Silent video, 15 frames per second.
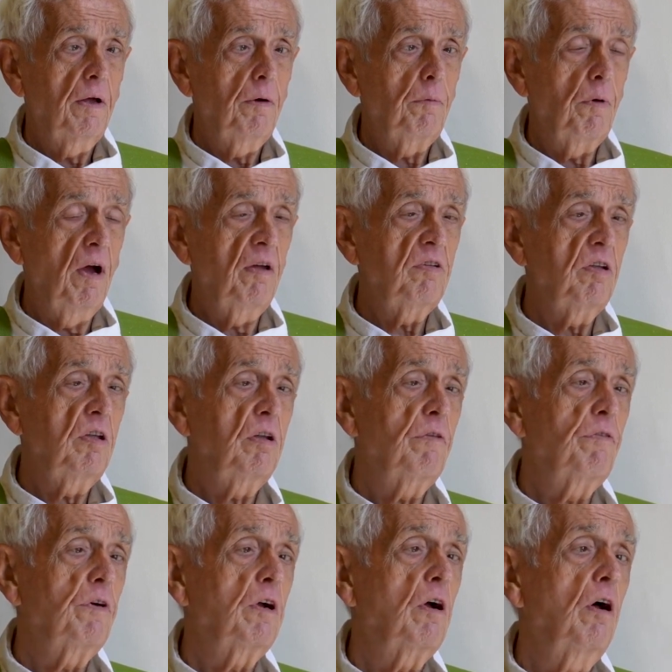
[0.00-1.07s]
Why is it
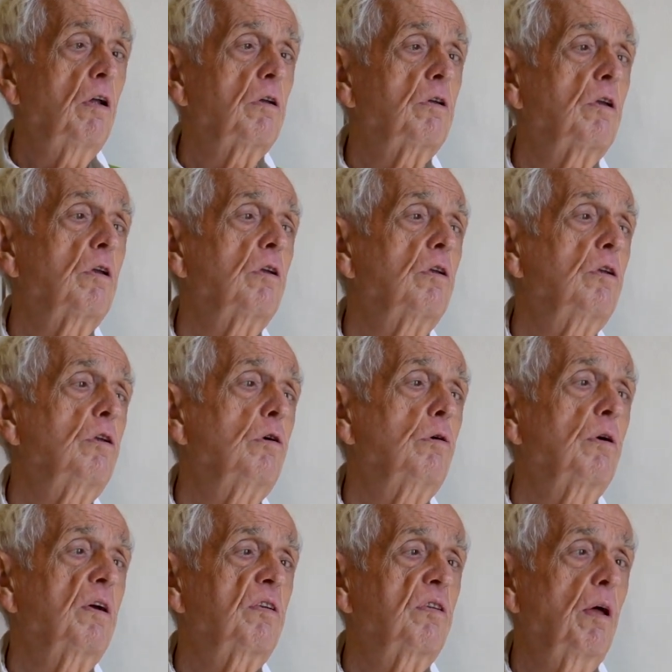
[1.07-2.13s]
difficult
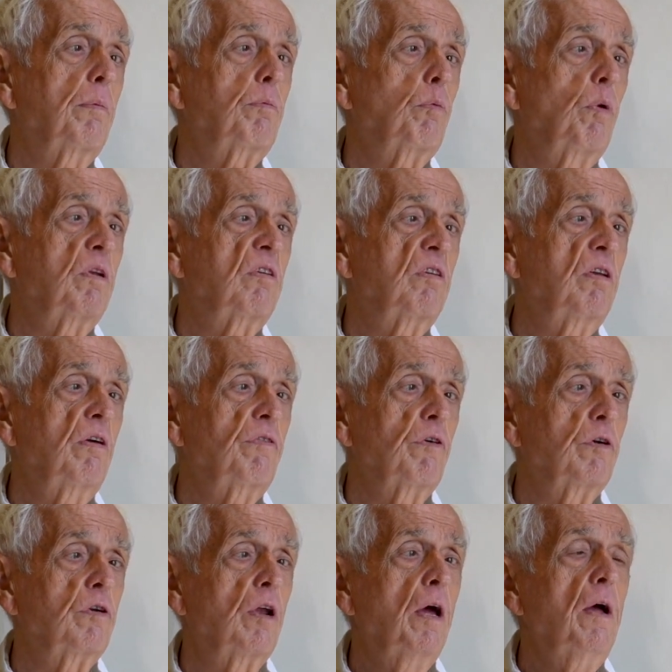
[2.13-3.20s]
to accept what's
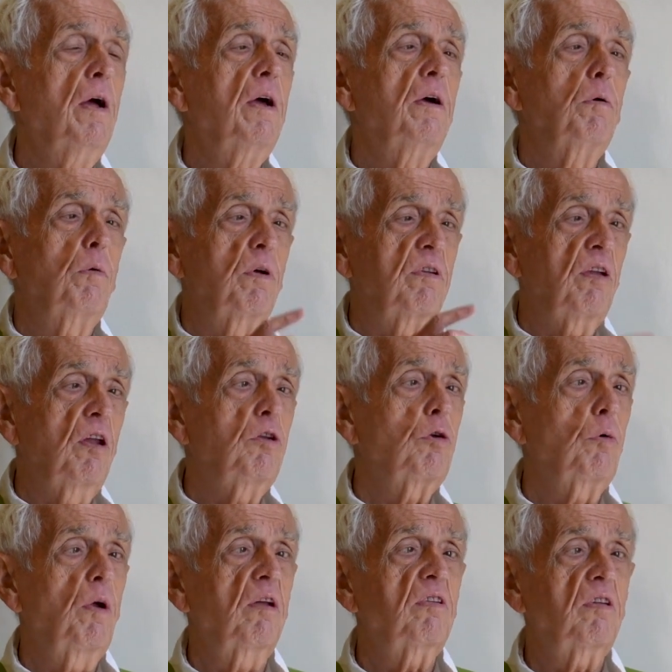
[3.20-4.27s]
different? What's
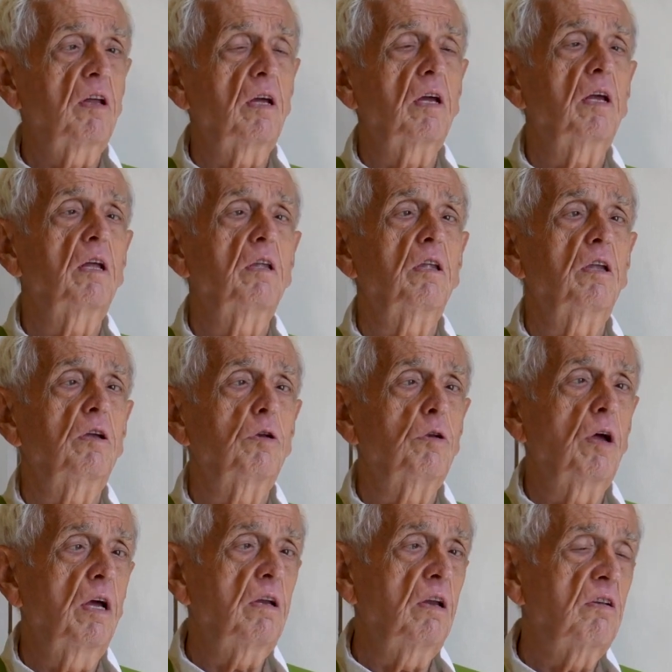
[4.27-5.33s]
interesting in the
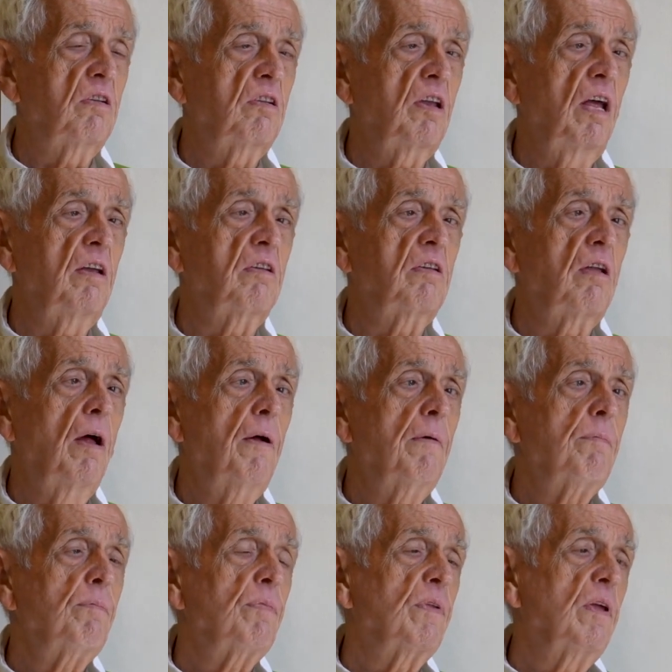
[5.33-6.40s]
United States,
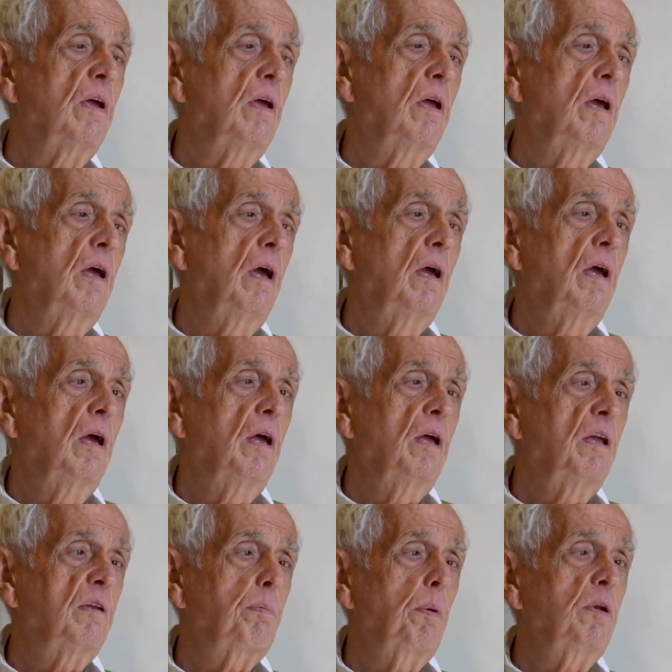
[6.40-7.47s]

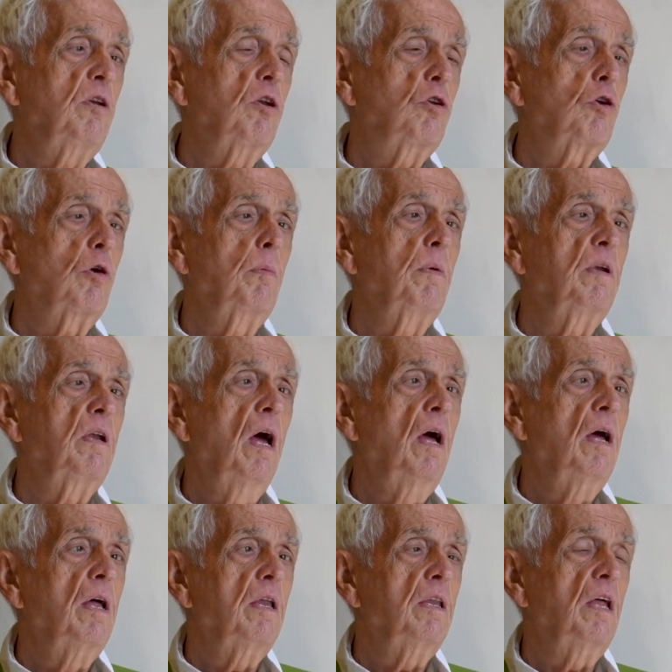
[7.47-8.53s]
it's been
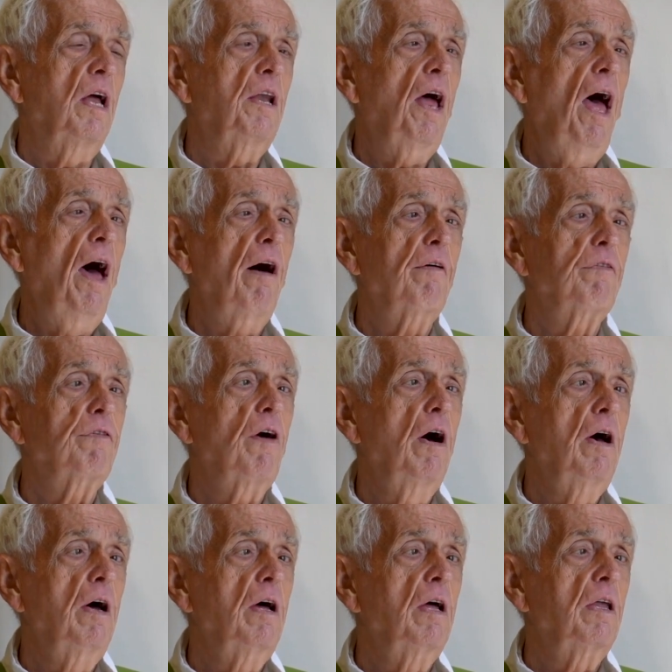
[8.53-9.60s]
determined that half
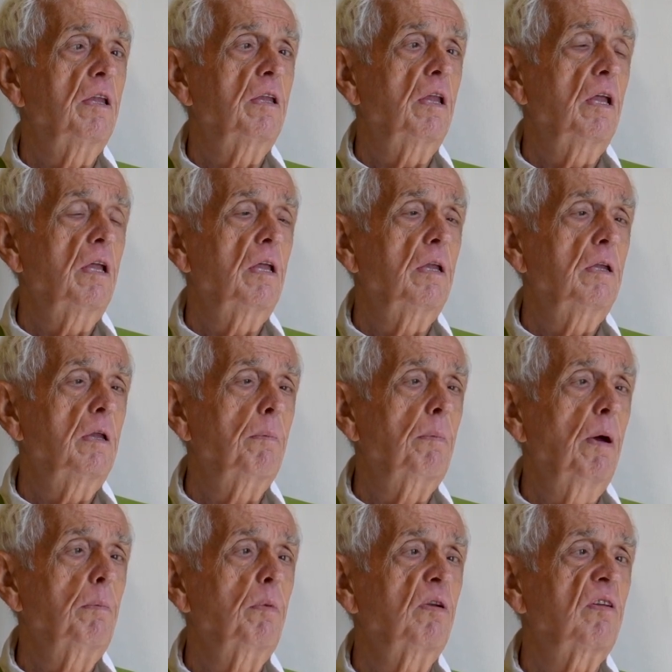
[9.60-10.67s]
the
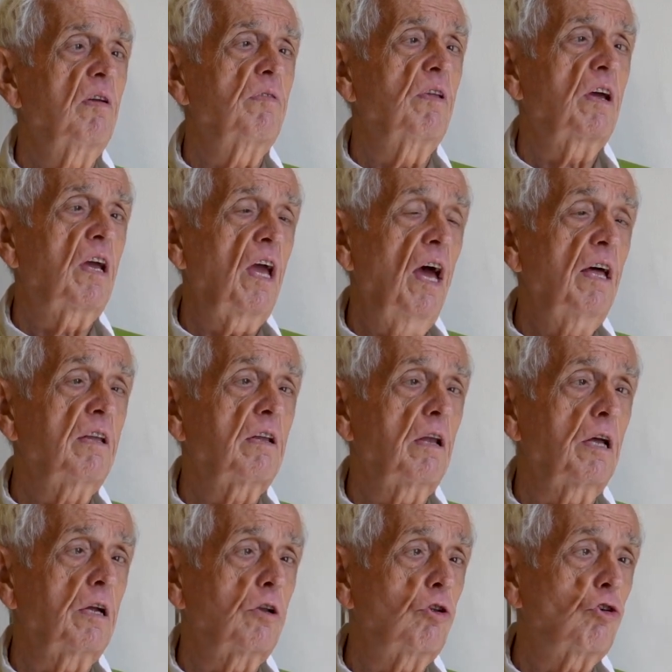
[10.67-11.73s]
members of the
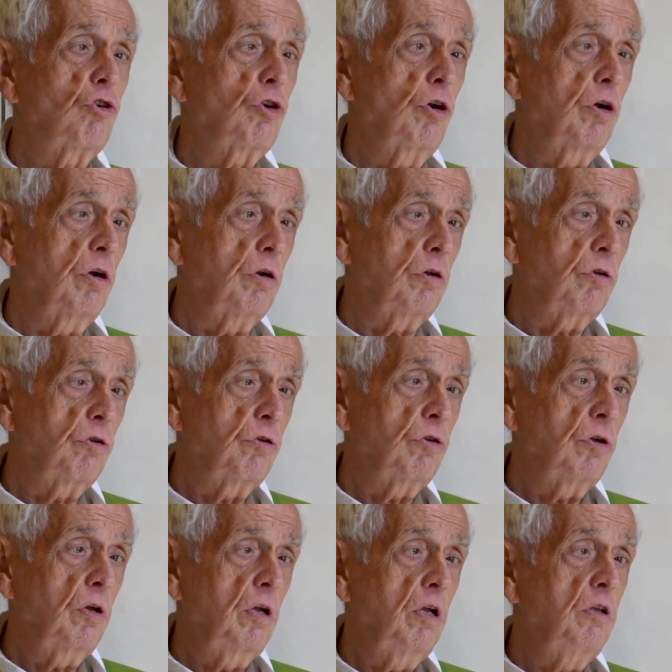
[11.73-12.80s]
Catholic Church
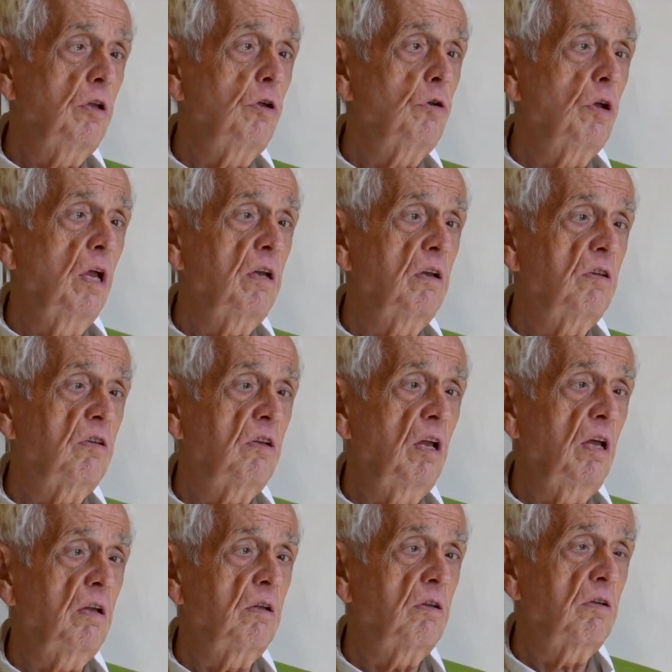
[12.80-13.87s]
in the United
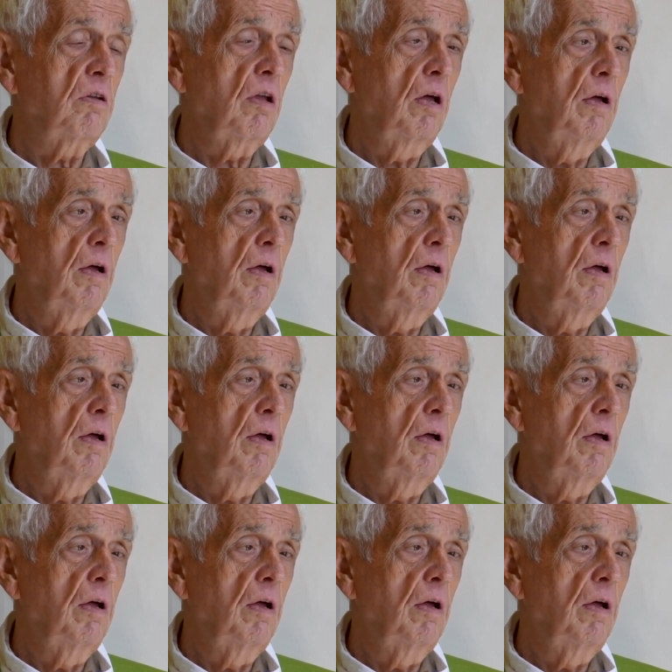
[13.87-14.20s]
States